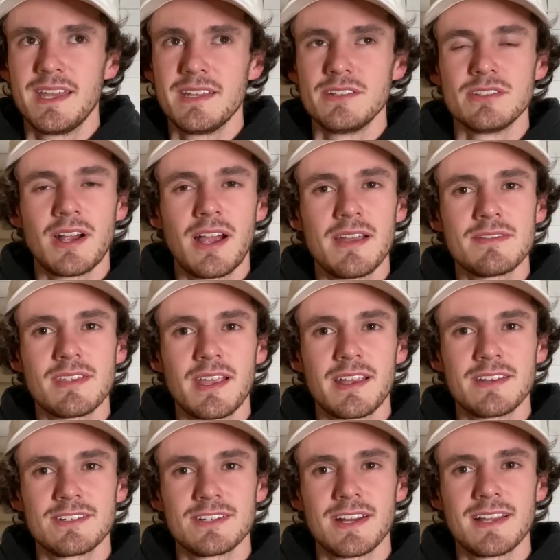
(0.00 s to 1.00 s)
It drives like
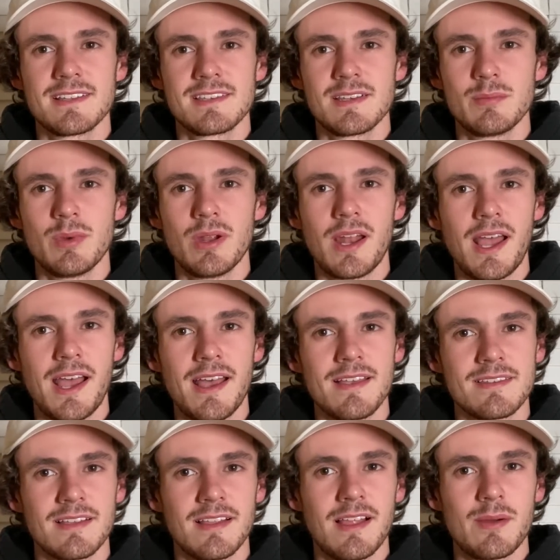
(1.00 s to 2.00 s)
a Transit, but it
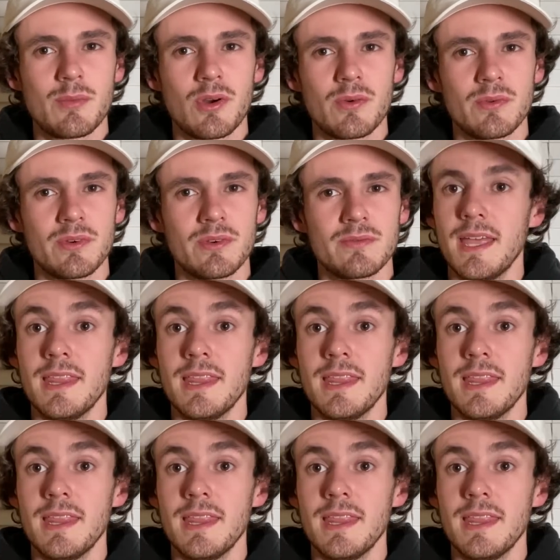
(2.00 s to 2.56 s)
has a lot more room.